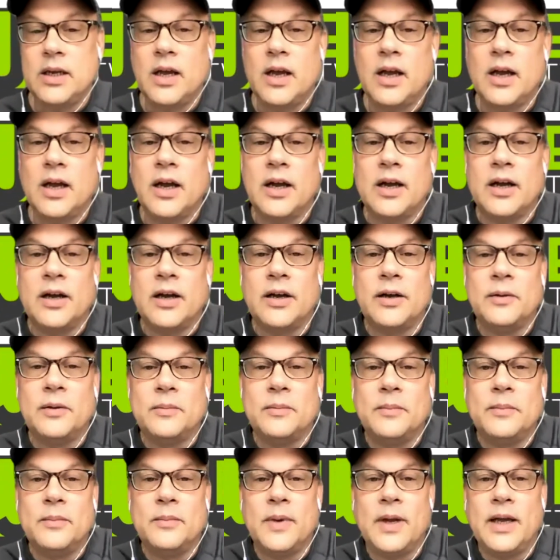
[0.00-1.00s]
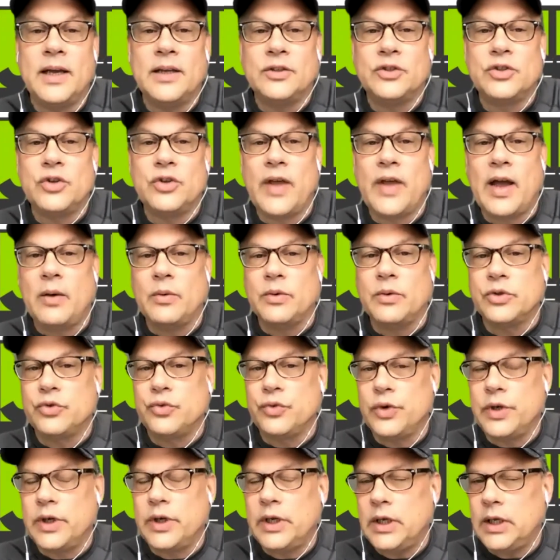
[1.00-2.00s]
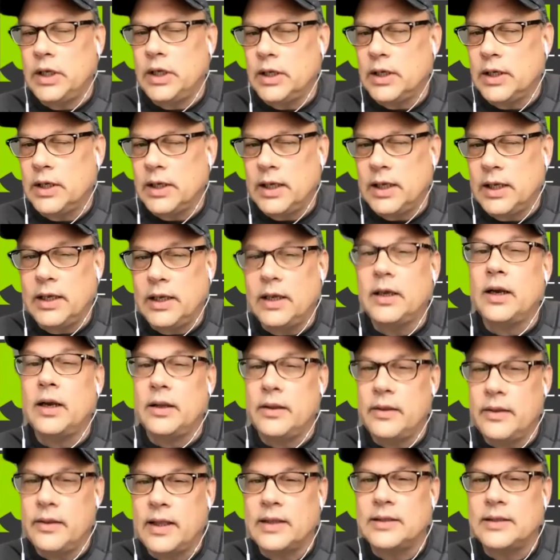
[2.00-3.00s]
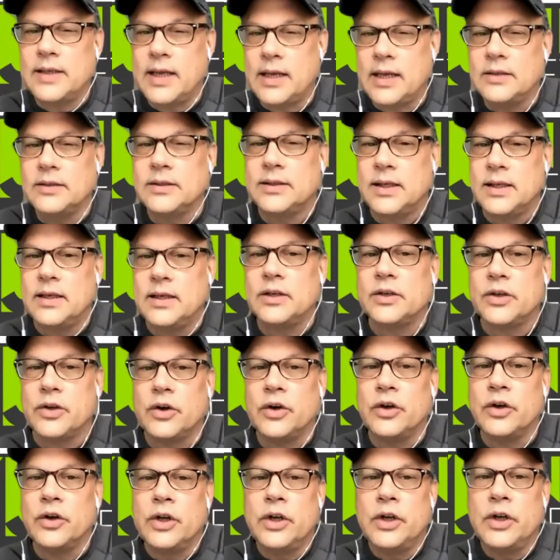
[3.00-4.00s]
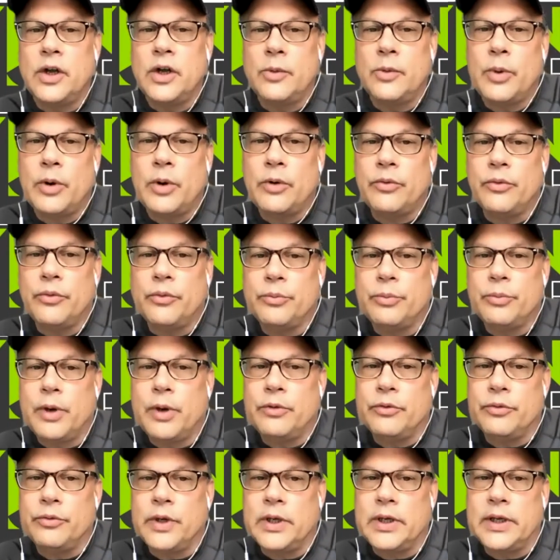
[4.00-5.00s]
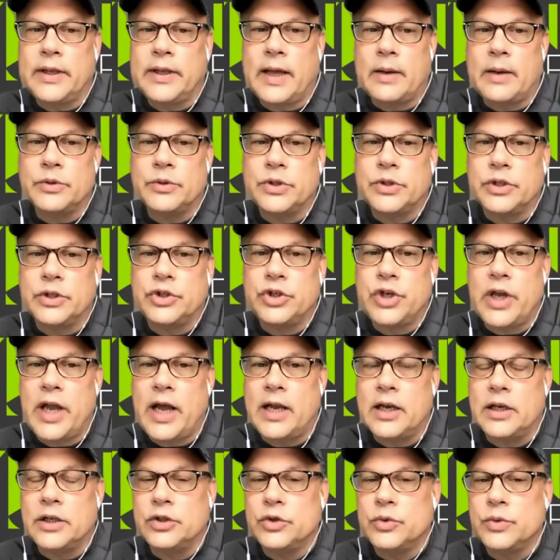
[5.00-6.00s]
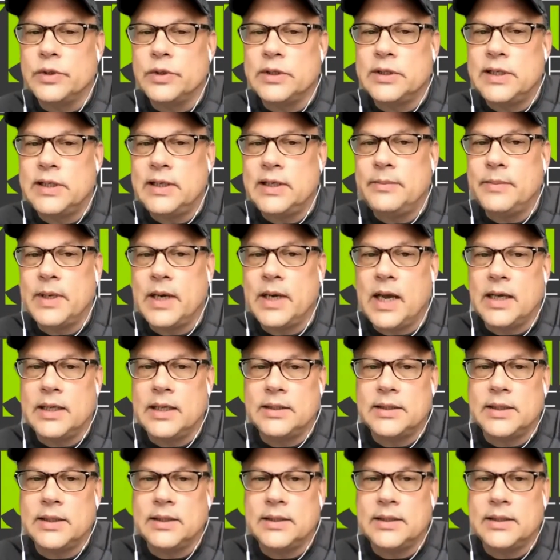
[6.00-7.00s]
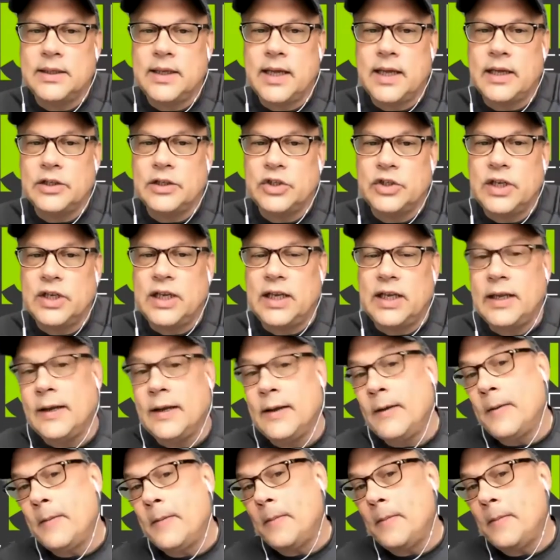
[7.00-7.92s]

And so that was really, and that sounds cynical, but really that was the challenge, was demonizing THC.